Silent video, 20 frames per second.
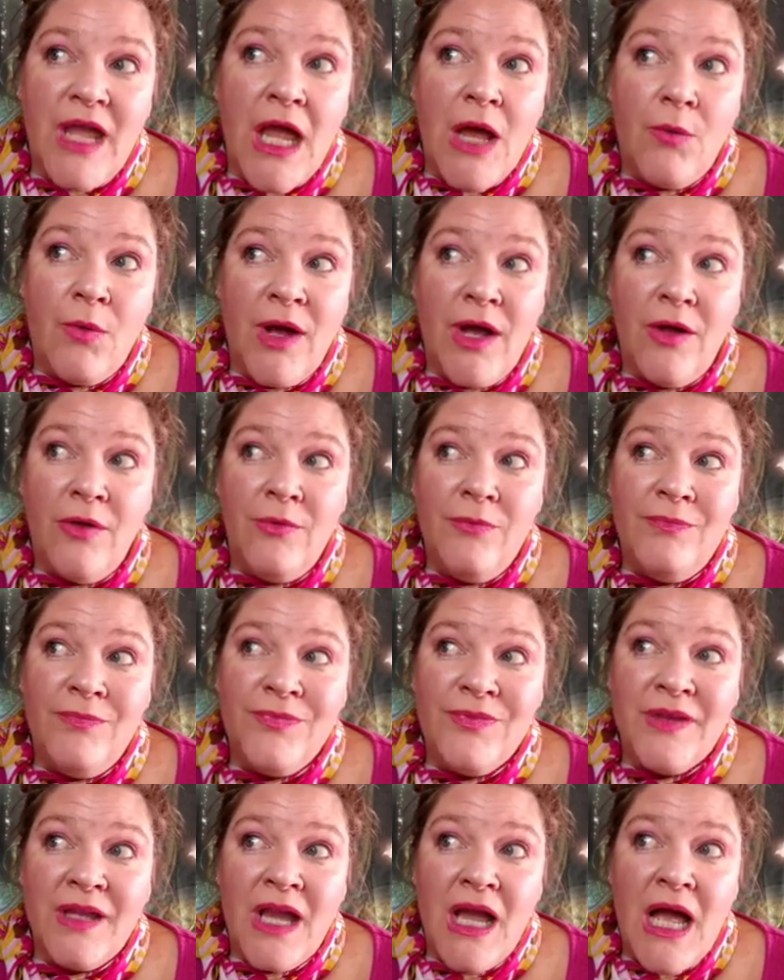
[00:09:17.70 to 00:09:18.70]
Well,
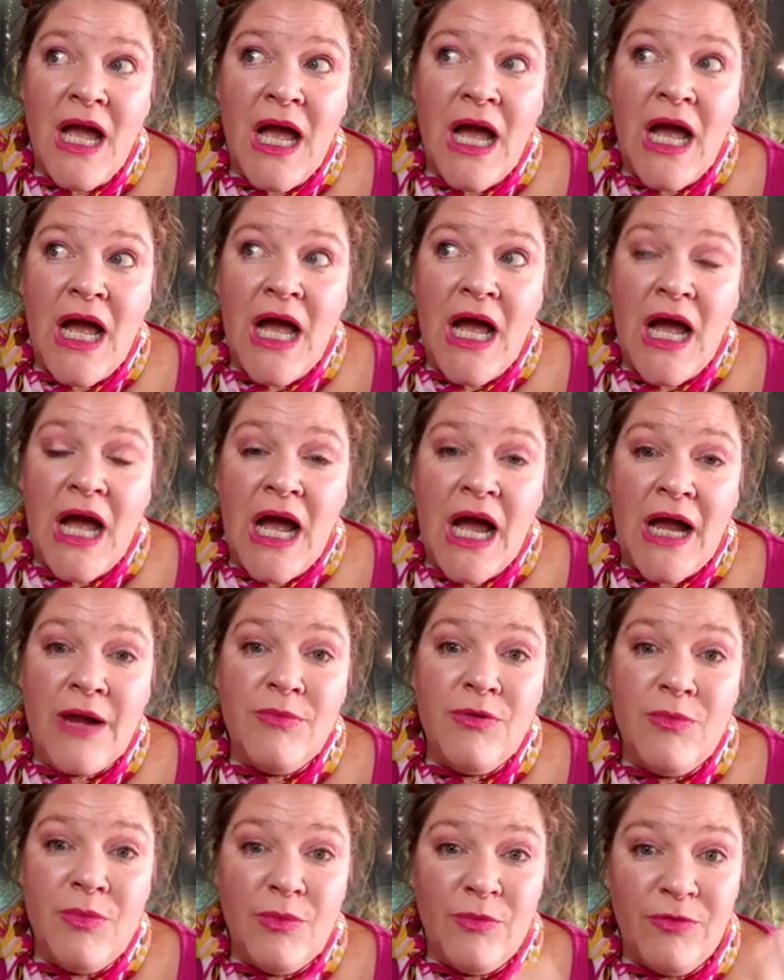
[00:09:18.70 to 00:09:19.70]
I
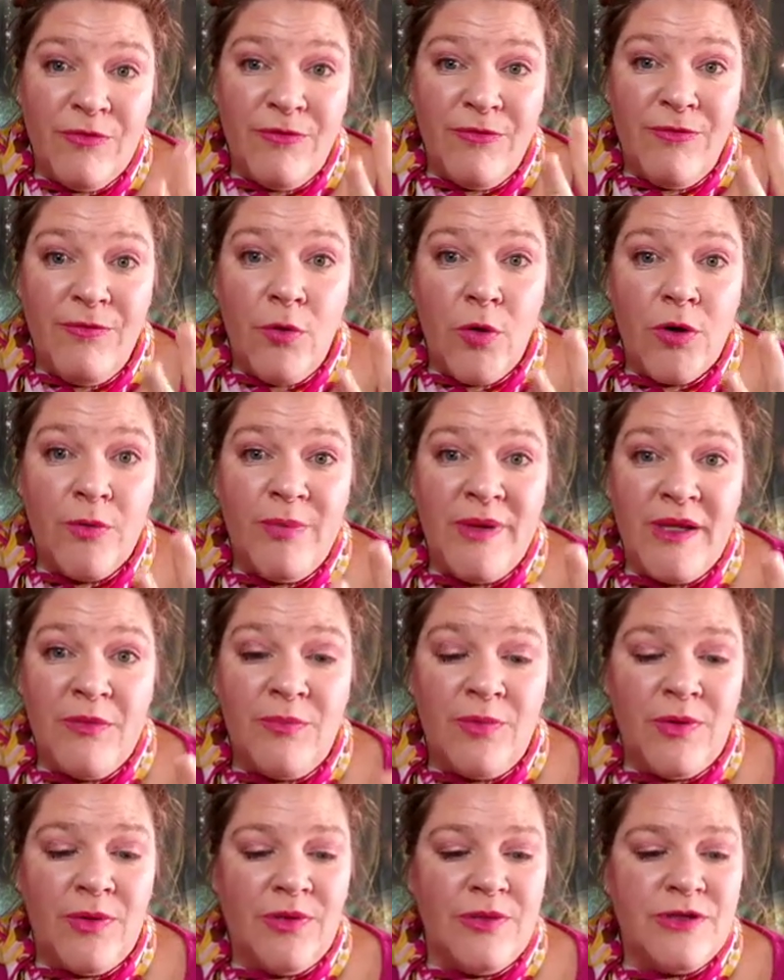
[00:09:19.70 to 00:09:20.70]
remember 4
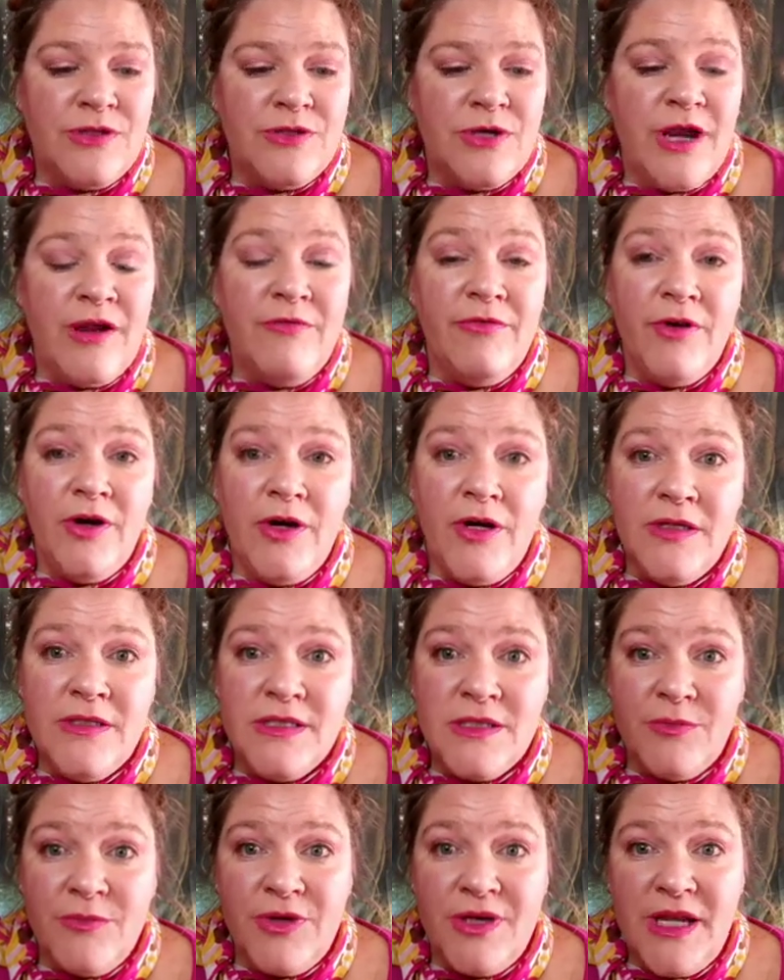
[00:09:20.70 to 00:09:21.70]
people. The driver,
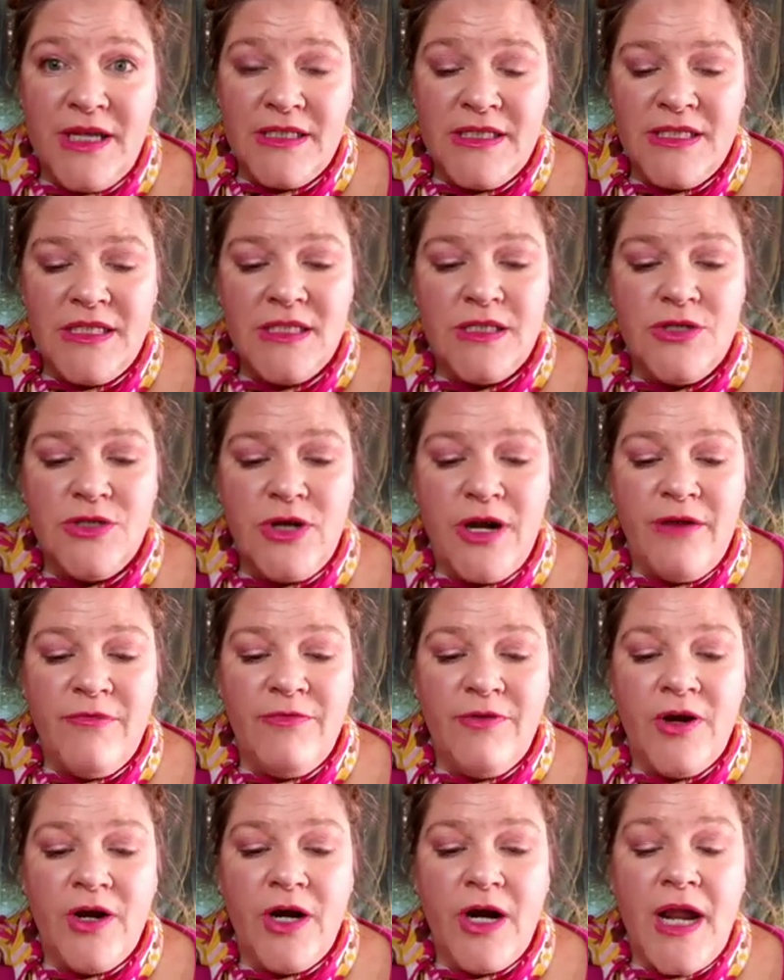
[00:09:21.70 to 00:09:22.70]
someone next to the
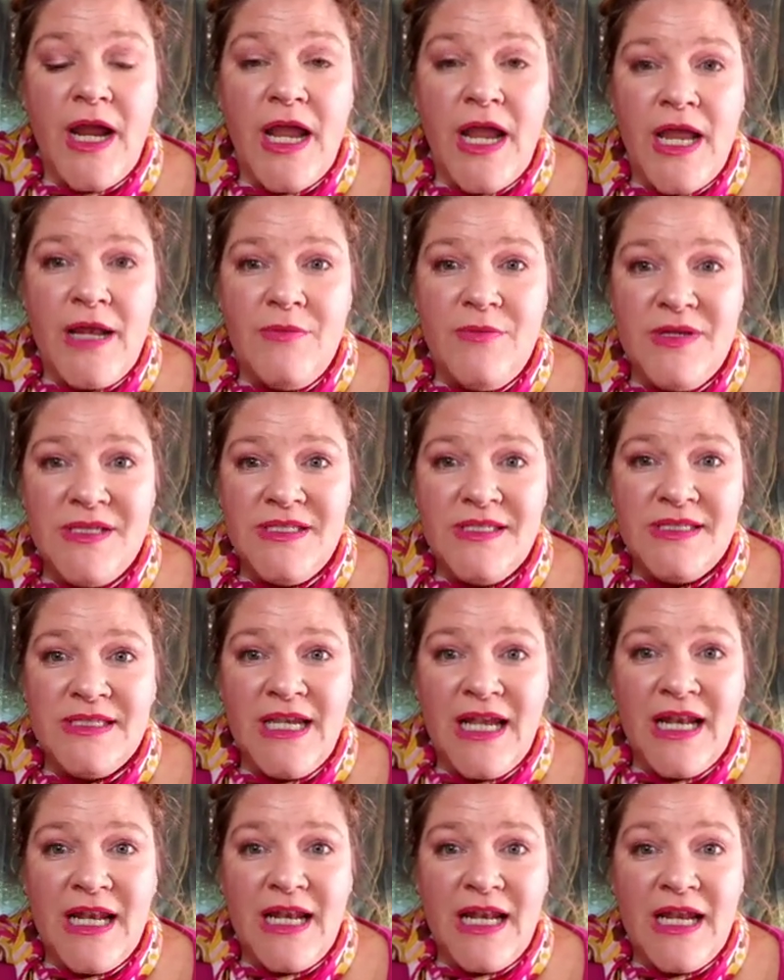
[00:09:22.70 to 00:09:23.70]
driver, and Mrs.
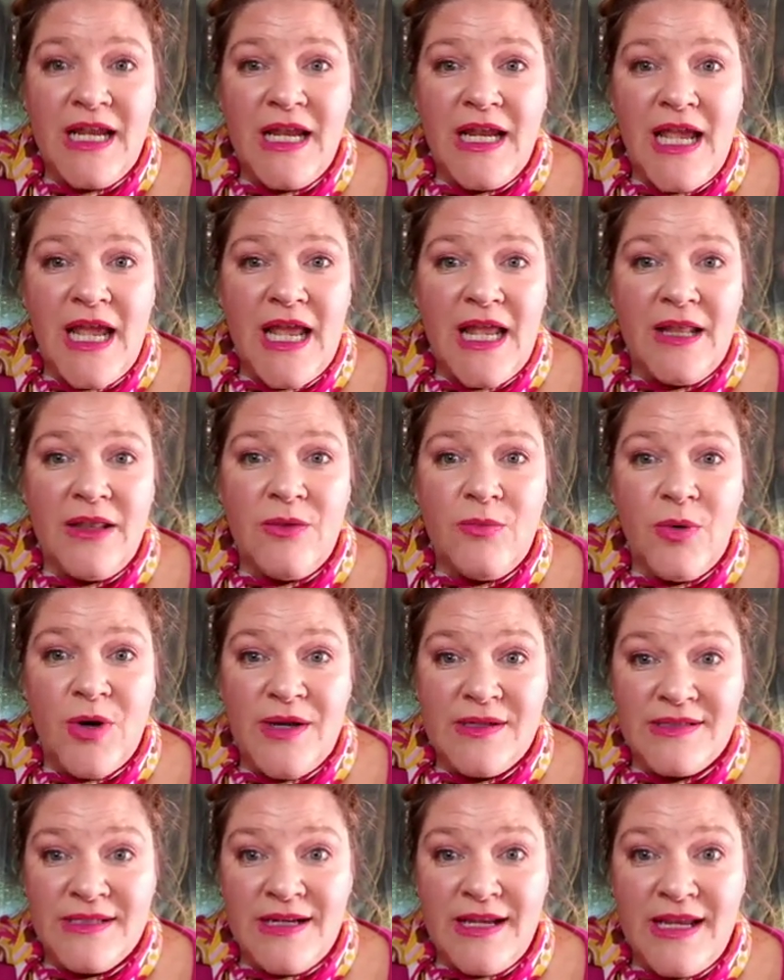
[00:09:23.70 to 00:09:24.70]
Kennedy and the
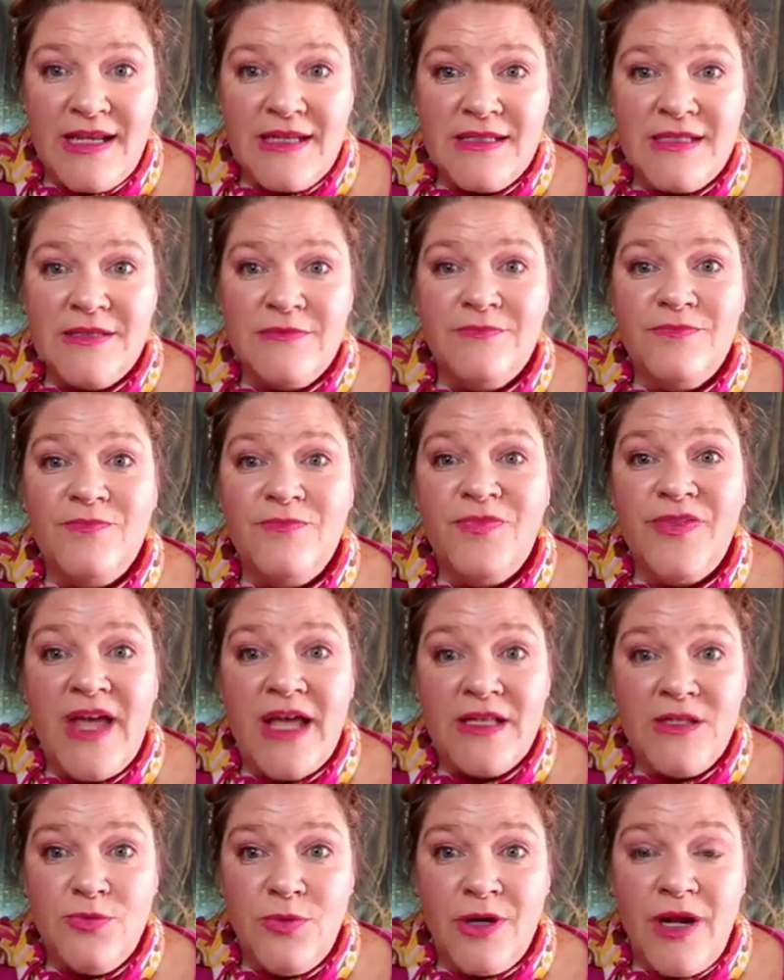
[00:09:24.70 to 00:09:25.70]
president.
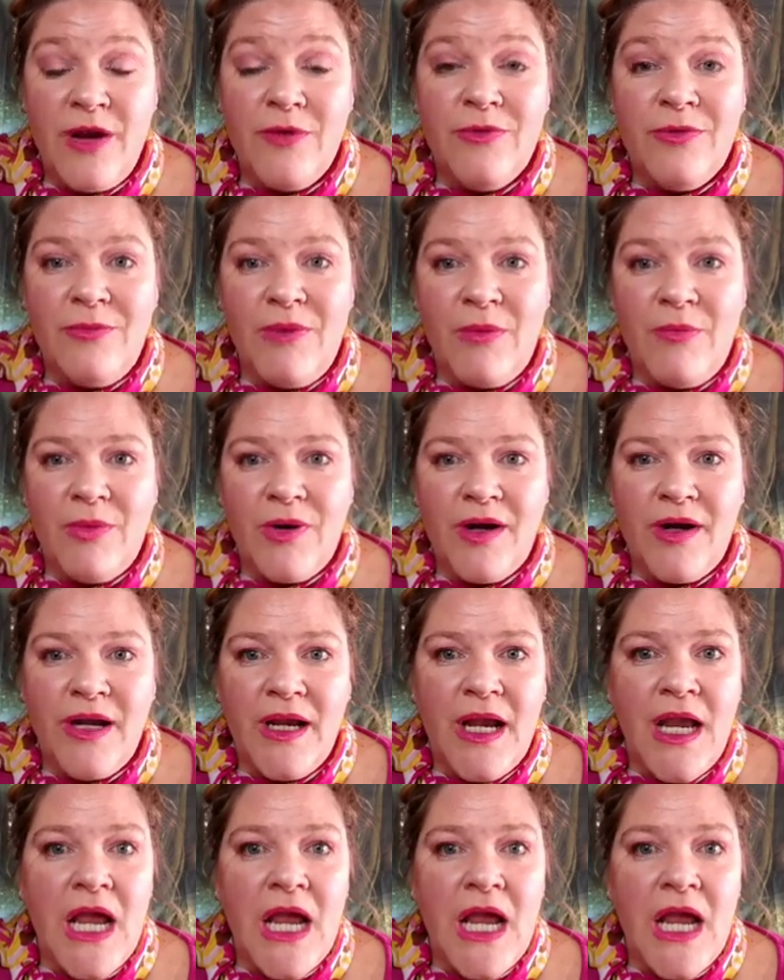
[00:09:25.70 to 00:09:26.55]
That's what I remember.